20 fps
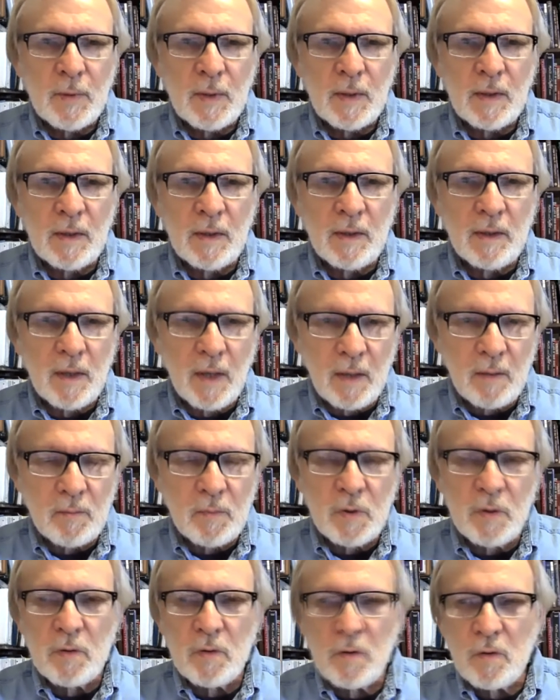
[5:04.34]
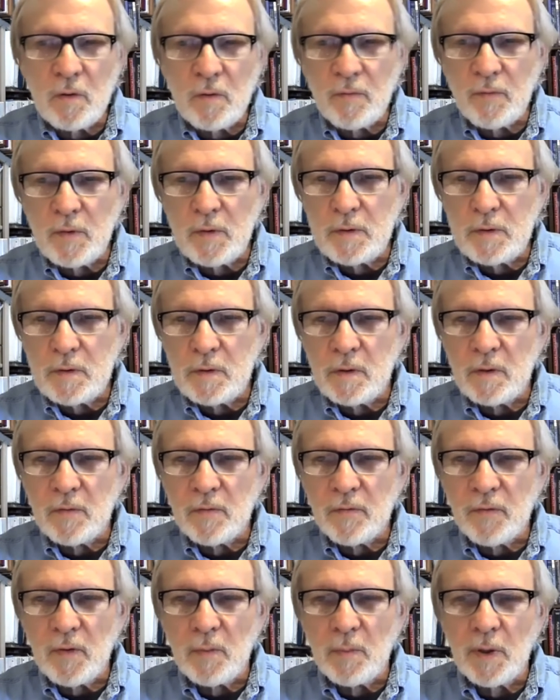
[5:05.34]
And he came to the university
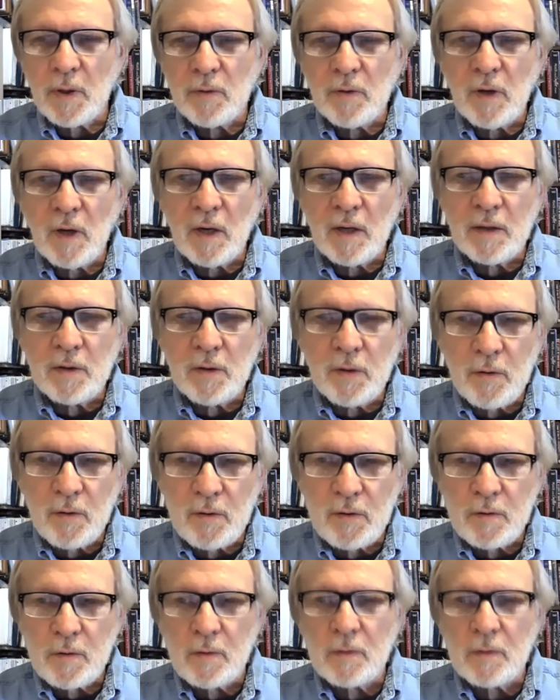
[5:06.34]
for about nine years,